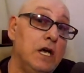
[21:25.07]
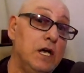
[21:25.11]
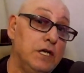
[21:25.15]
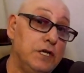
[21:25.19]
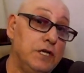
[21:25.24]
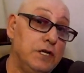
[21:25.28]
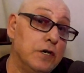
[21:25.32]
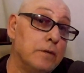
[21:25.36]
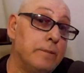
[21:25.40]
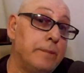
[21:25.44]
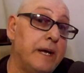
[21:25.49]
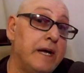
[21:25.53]

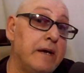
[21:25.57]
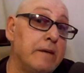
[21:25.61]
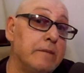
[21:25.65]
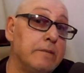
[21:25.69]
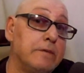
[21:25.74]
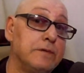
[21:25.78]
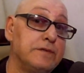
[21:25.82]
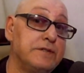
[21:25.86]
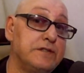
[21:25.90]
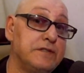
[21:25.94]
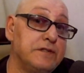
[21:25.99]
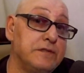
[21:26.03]
you'll be
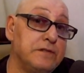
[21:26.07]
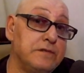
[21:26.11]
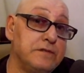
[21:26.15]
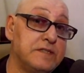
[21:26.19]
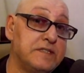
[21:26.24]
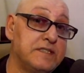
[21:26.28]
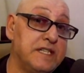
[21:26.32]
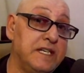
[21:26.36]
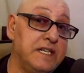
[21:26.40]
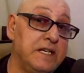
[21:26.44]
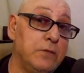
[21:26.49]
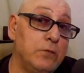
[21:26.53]
able to
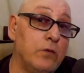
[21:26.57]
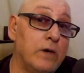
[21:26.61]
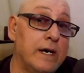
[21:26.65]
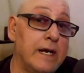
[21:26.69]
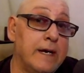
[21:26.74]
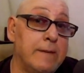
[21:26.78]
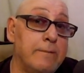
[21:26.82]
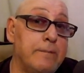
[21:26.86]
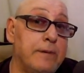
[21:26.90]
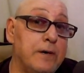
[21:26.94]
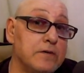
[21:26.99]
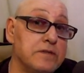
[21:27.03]
see when
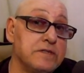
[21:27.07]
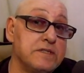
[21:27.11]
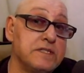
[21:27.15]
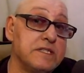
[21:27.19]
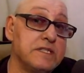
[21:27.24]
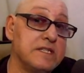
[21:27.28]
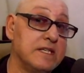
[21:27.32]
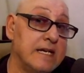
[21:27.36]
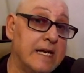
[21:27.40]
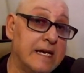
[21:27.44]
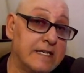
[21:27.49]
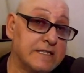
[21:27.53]
I post
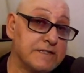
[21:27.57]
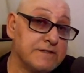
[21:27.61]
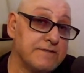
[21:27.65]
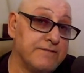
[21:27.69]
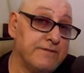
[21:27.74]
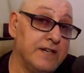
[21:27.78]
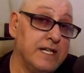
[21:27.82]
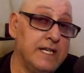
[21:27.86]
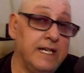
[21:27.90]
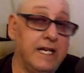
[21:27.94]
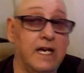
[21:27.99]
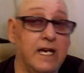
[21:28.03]
the next
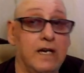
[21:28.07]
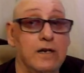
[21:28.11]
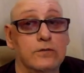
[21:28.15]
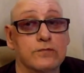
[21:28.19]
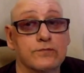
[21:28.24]
video.